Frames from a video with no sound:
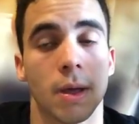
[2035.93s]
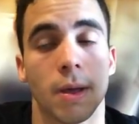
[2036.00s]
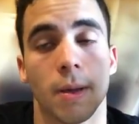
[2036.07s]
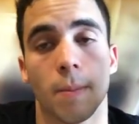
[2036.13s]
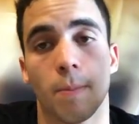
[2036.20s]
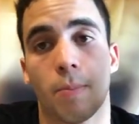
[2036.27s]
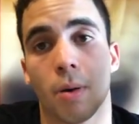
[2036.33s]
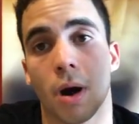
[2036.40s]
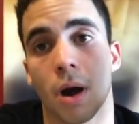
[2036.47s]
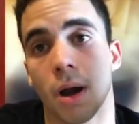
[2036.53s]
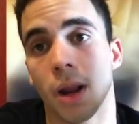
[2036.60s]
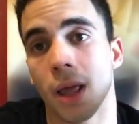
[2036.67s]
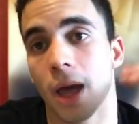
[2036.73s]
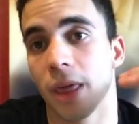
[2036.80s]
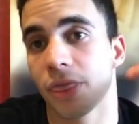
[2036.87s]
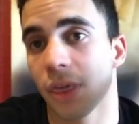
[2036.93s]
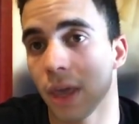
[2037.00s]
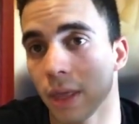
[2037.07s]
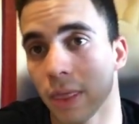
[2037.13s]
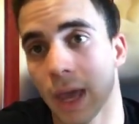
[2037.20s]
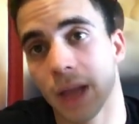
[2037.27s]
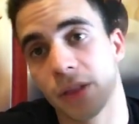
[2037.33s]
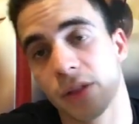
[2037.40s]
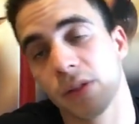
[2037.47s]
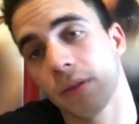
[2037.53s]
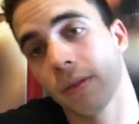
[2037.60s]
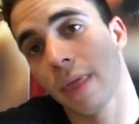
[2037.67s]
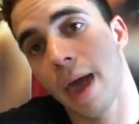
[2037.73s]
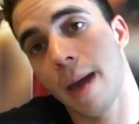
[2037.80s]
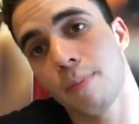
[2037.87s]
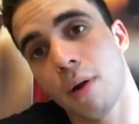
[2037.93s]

But I think that